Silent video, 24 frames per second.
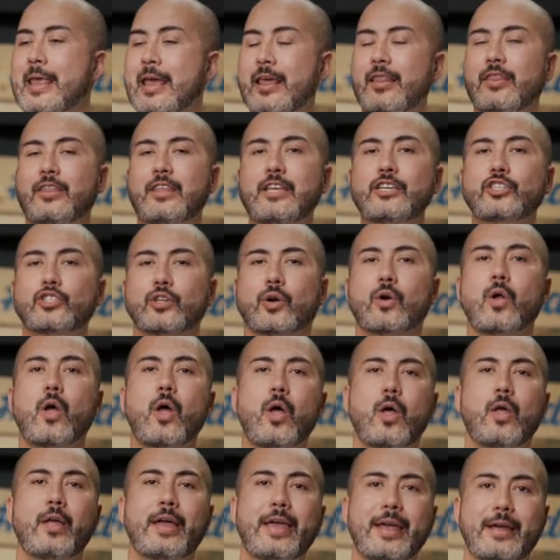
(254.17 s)
These are
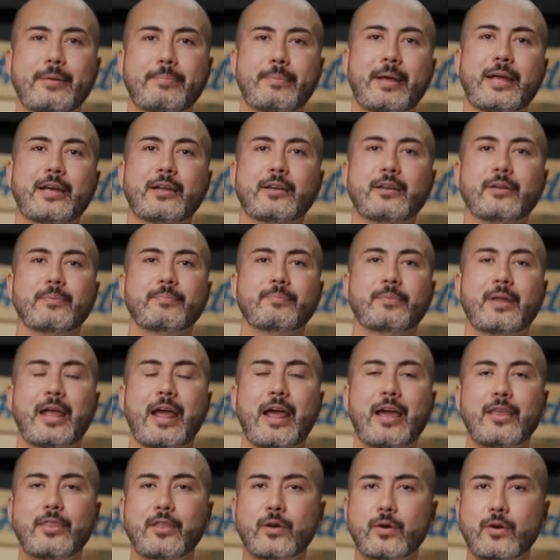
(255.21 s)
all handmade,
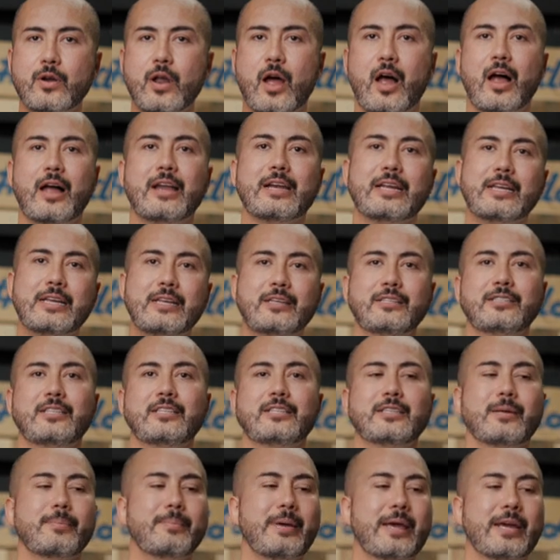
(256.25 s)
and they're not easy
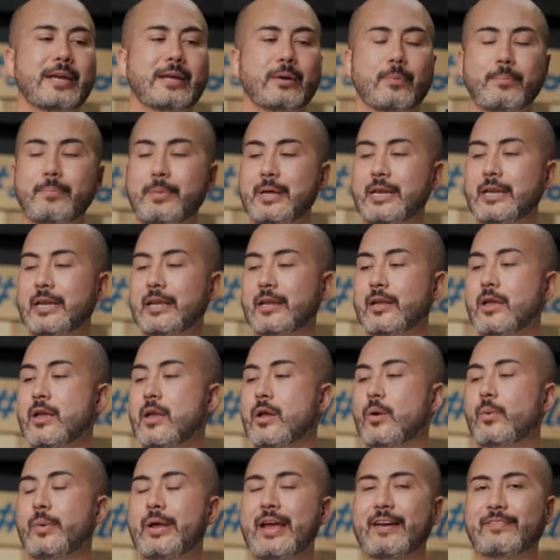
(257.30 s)
to make, meaning
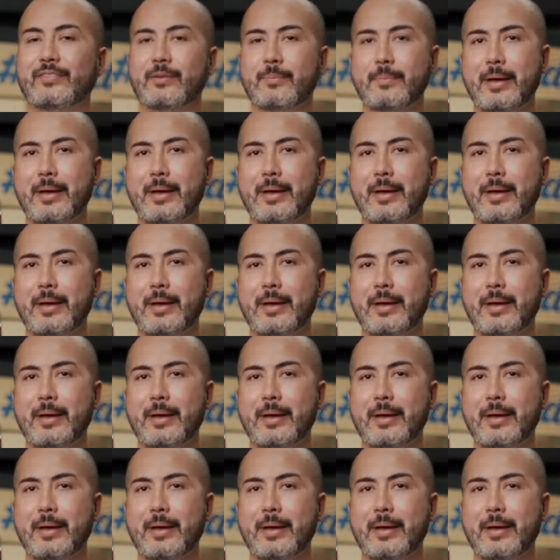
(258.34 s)
we have to